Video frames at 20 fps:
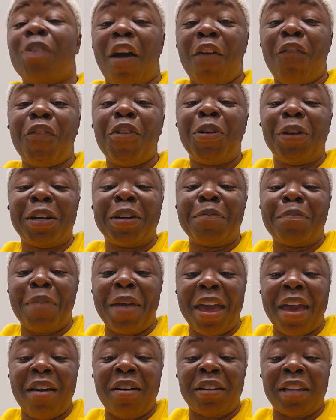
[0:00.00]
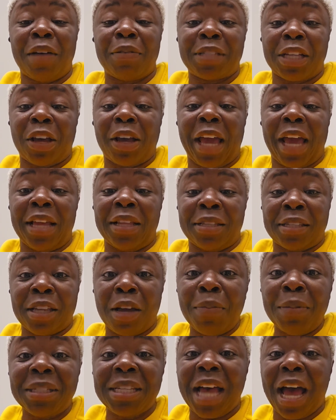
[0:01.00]
I felt compelled. I was like, okay,
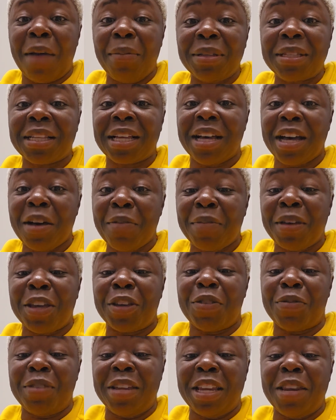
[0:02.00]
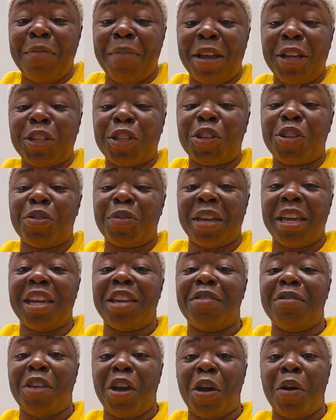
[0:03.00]
summertime is coming. You need to make sure you
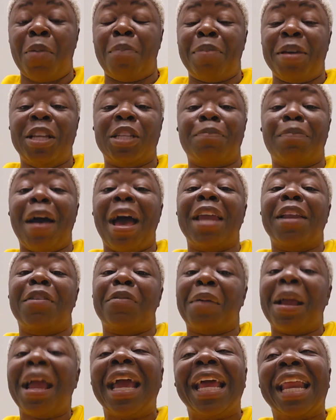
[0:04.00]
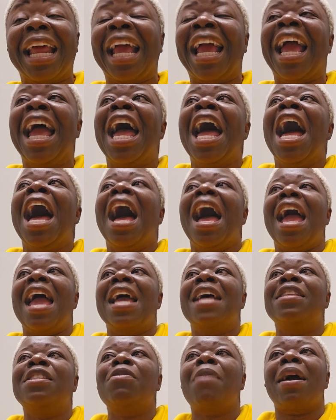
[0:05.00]
get, beach body ready.
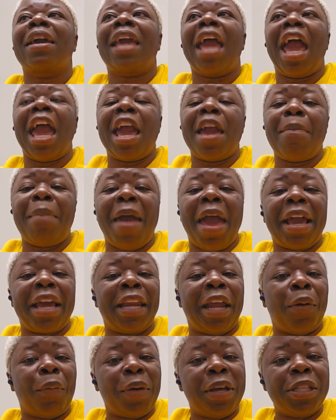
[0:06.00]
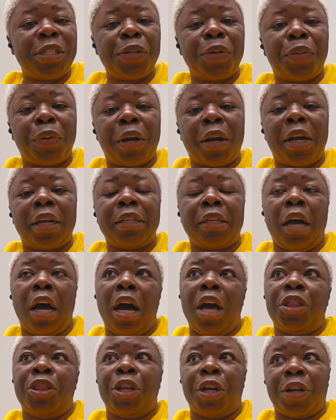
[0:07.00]
And so I came back and I went to work
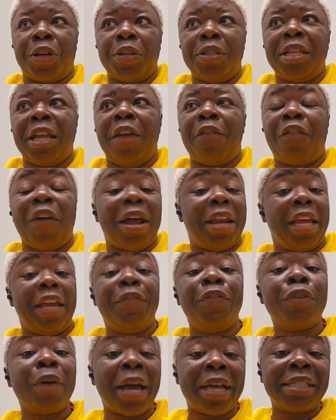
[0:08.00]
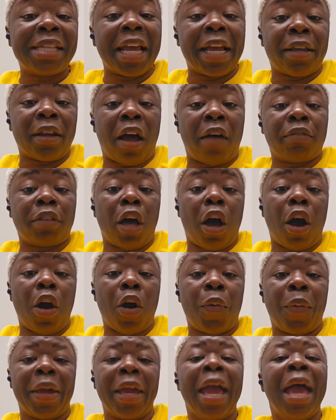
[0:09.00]
Thursday and Friday, even though I had taken off the
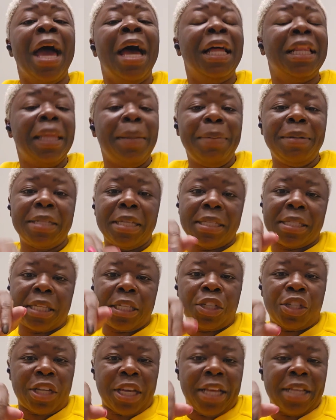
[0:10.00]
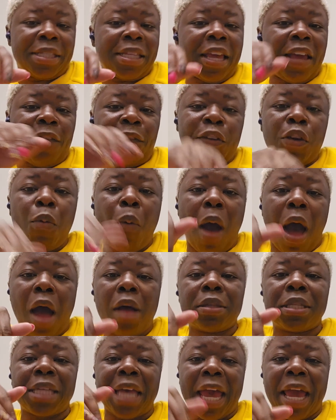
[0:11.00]
whole week. Let me just suggest, if you
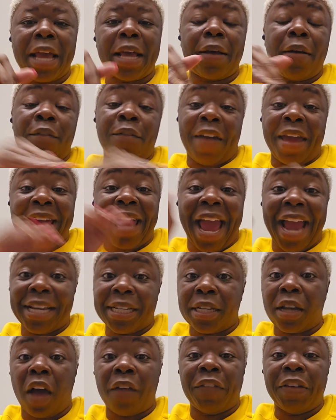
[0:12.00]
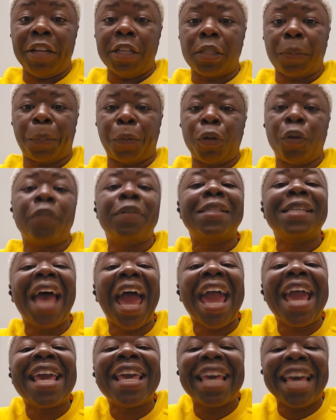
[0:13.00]
all take vacation off and it's approved,
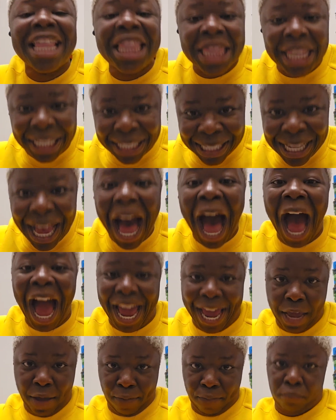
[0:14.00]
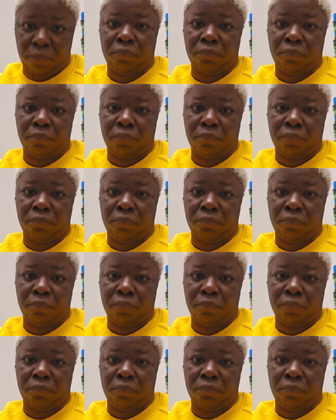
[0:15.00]
take the time,